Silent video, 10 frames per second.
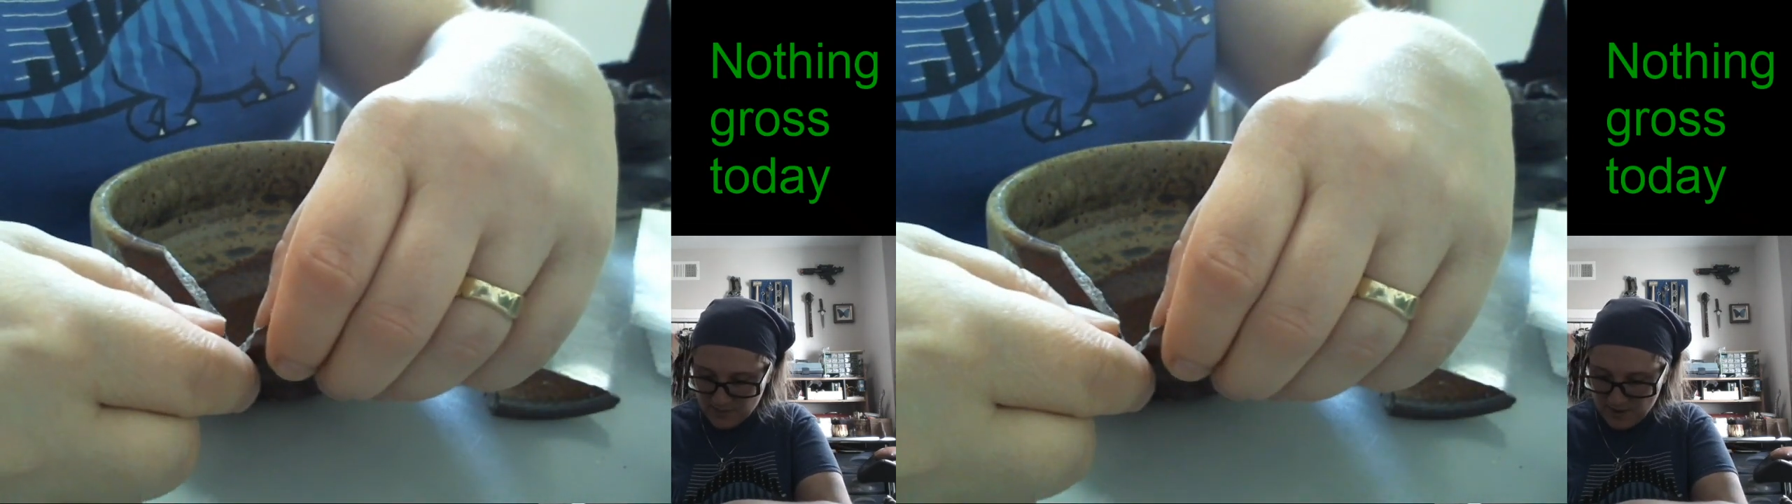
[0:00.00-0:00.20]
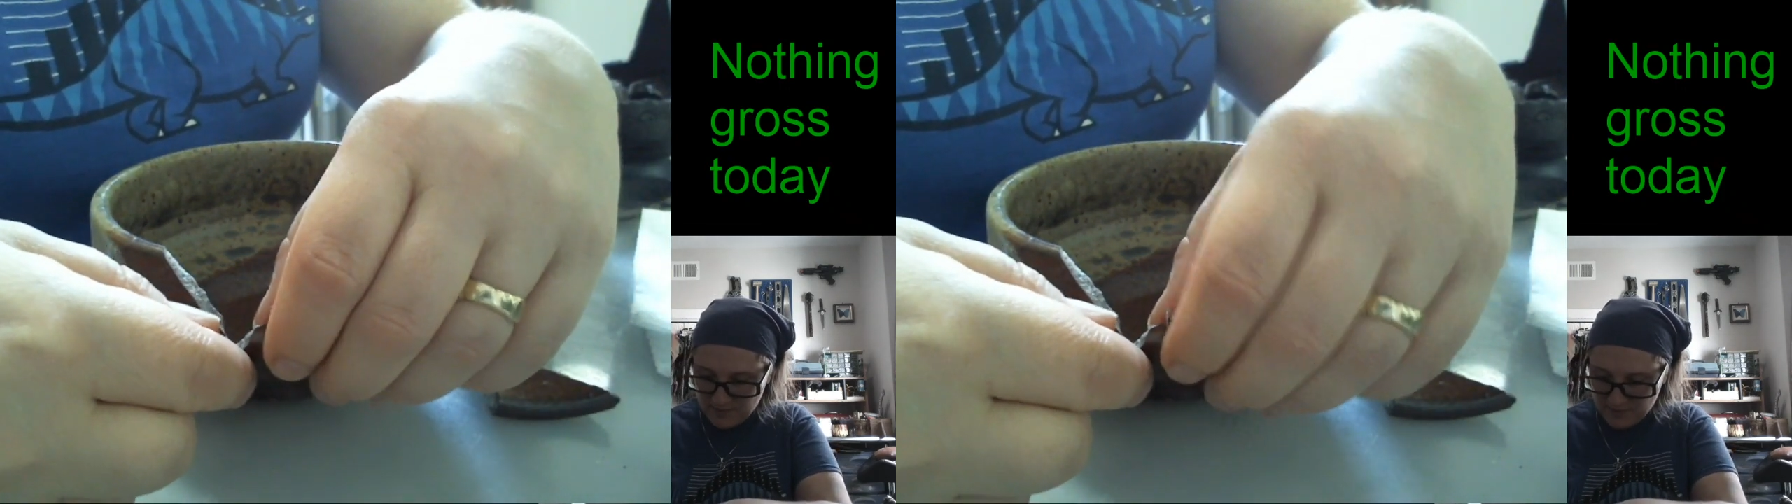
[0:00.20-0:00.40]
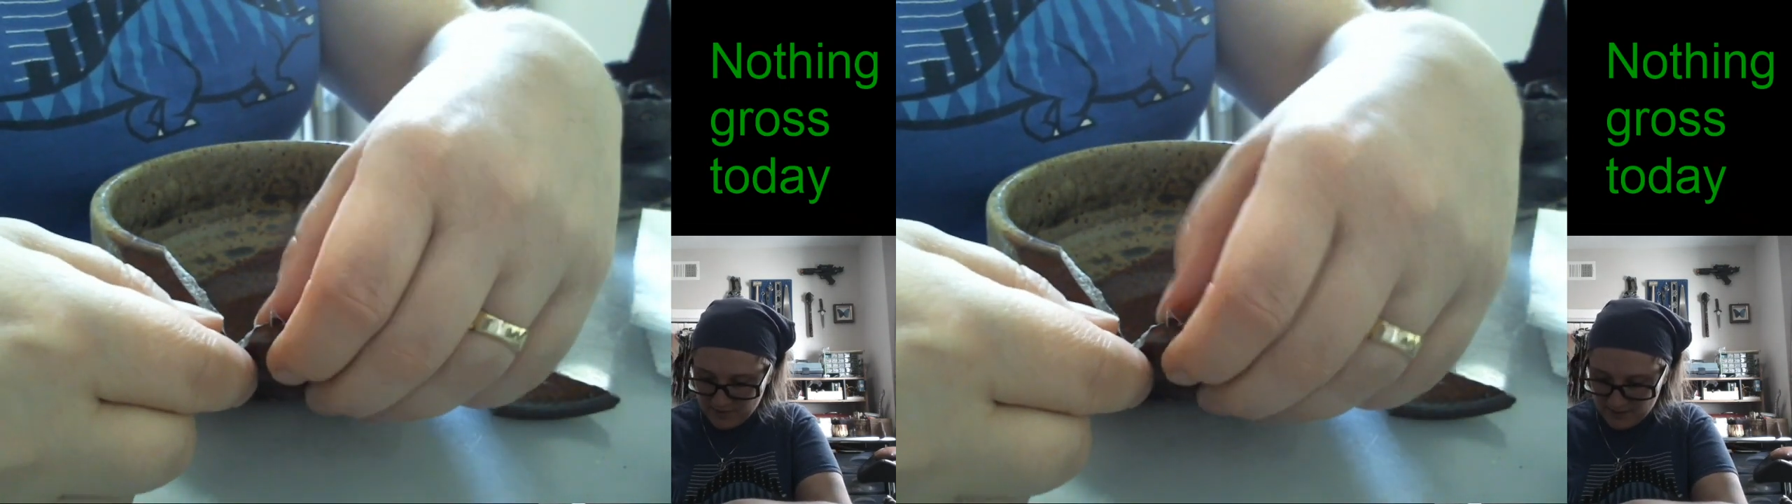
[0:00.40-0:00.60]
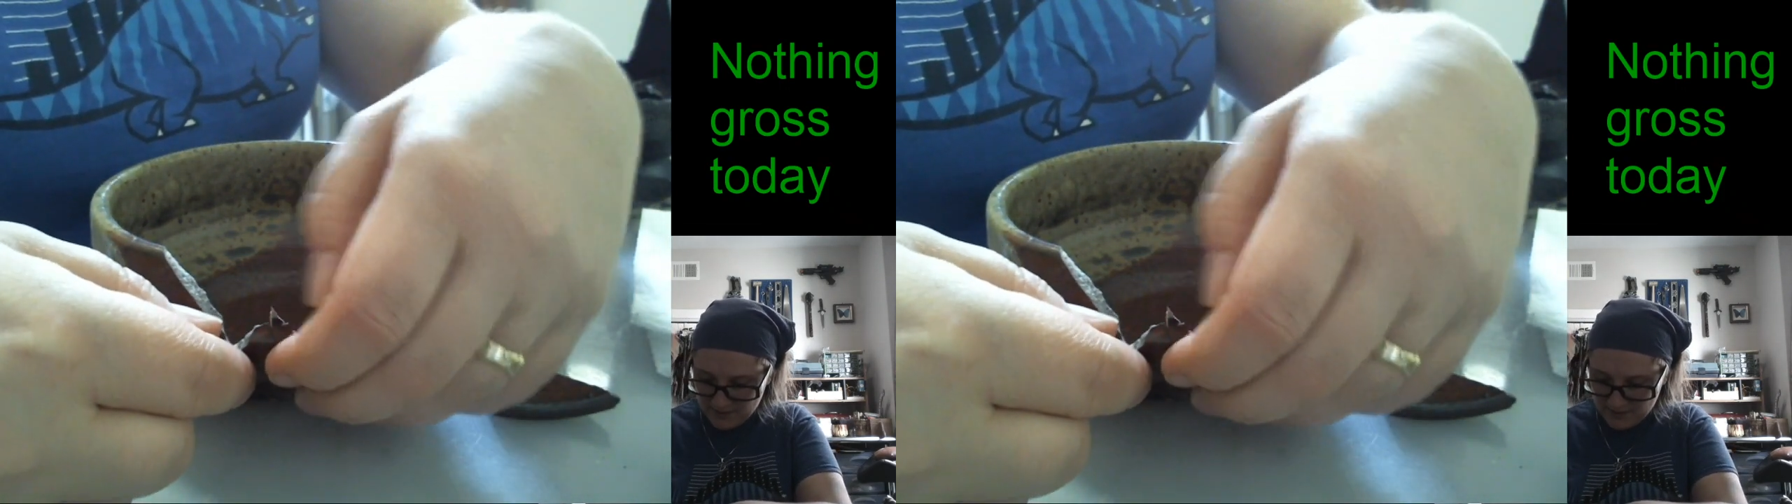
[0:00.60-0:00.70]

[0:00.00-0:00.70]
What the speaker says: might be one I